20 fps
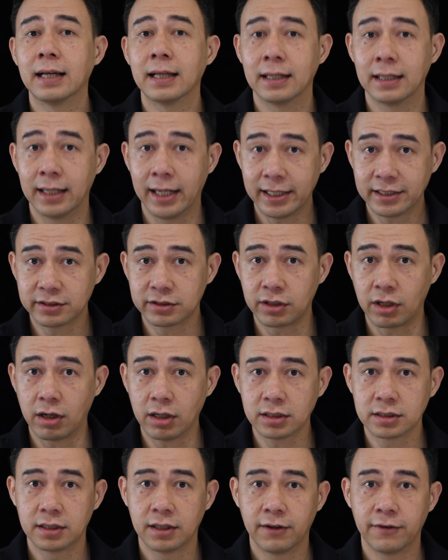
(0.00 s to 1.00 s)
less
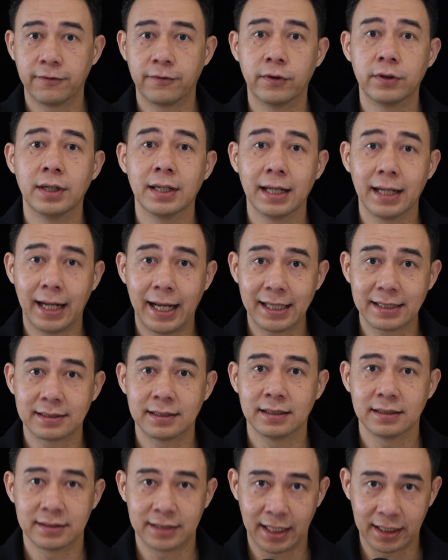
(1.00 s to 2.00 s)
stocks for the less
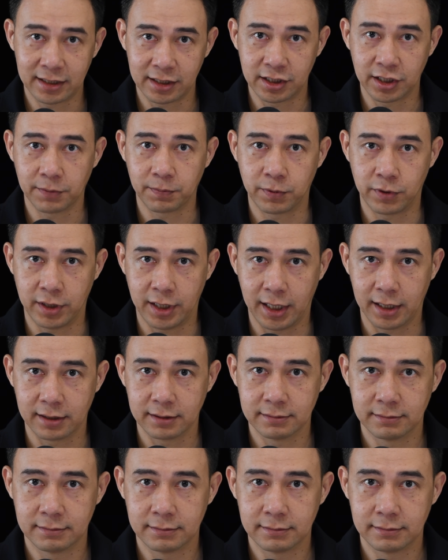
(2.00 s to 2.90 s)
strategic product.